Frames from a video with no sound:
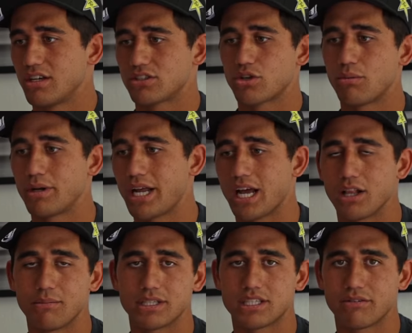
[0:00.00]
So many
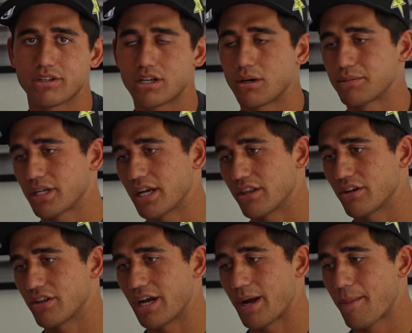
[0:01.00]
elements have to come
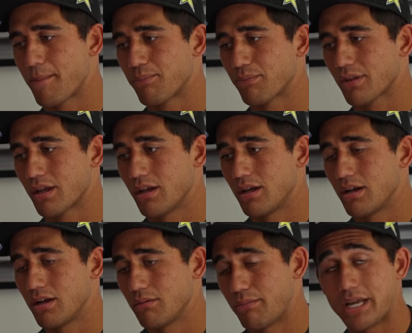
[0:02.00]
together
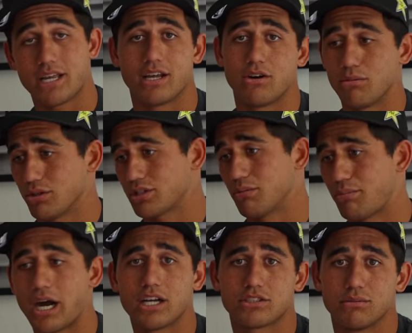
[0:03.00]
that make it almost
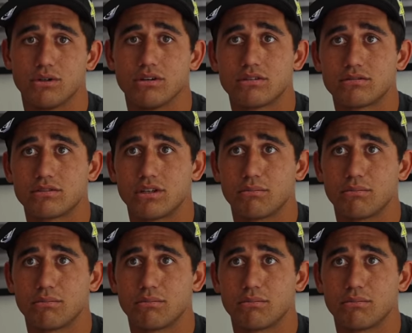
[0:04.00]
impossible